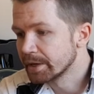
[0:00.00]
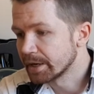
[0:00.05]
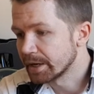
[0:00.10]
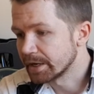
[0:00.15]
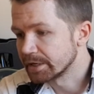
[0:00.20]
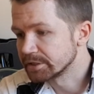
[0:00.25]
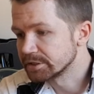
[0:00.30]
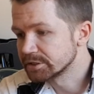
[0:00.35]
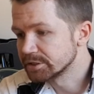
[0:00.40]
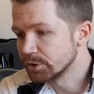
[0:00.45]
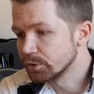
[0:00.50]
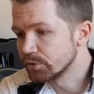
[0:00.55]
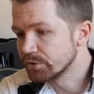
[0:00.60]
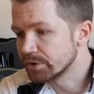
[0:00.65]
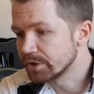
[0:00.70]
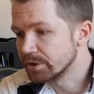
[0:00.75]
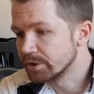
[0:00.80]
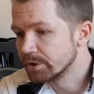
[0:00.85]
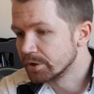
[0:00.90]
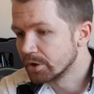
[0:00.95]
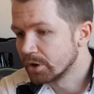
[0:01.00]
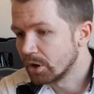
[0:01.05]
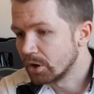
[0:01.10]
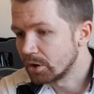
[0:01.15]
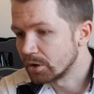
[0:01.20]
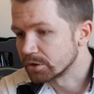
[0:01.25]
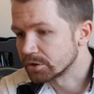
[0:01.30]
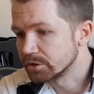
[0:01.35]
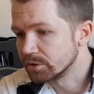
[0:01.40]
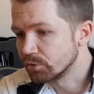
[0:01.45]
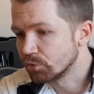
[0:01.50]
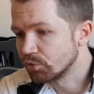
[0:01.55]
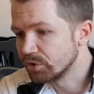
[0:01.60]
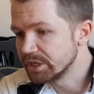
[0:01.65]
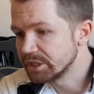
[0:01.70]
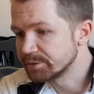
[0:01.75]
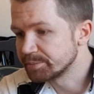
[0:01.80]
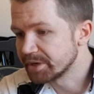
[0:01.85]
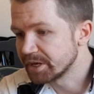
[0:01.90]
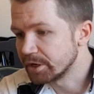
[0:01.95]
and so the Haag
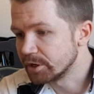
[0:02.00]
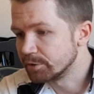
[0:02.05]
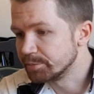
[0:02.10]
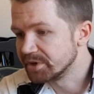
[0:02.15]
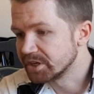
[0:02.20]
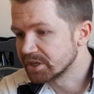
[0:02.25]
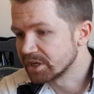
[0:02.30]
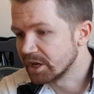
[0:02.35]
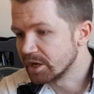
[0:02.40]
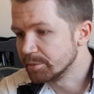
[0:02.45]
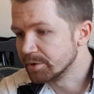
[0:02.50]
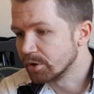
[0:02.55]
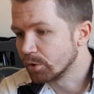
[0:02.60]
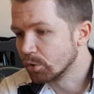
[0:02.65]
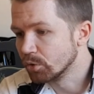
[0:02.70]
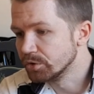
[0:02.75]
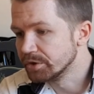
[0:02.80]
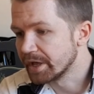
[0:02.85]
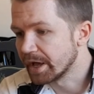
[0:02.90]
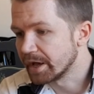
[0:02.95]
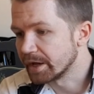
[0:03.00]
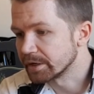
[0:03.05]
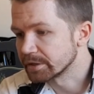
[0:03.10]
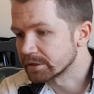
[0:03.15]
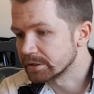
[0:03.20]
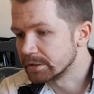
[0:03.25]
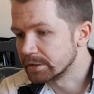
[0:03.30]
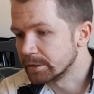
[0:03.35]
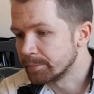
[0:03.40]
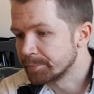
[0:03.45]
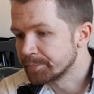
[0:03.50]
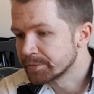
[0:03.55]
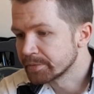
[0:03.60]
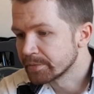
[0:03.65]
wheat beer became Unertl.